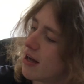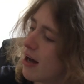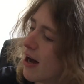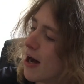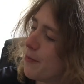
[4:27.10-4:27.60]

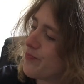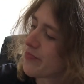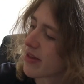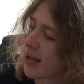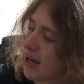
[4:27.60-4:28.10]
Had
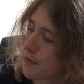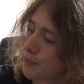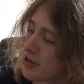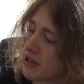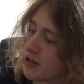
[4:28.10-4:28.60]
a
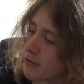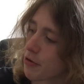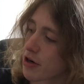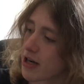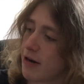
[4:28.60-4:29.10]
pretty good
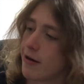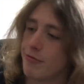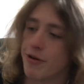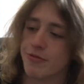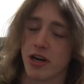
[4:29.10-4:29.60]
workout, I
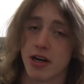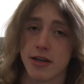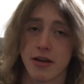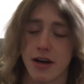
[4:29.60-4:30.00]
won't lie.